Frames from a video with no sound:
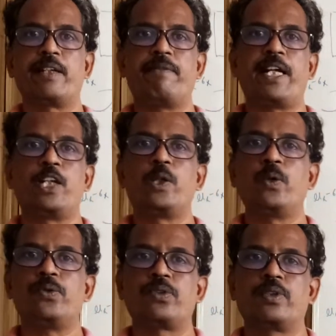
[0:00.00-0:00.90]

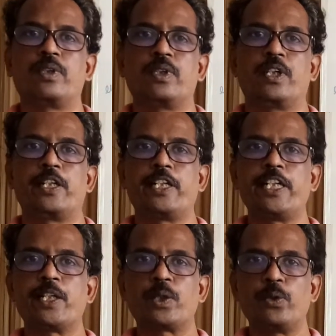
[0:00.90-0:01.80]
values
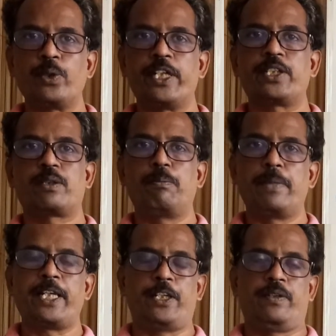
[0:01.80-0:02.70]
near to its mean,